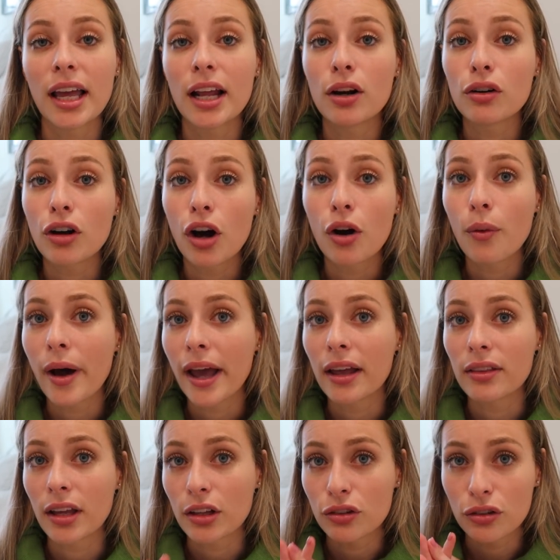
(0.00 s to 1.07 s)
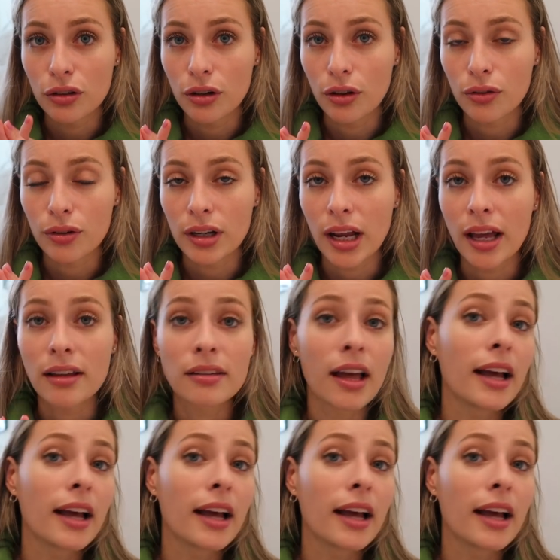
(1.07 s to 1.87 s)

It'll go away in like 2 to 3 days.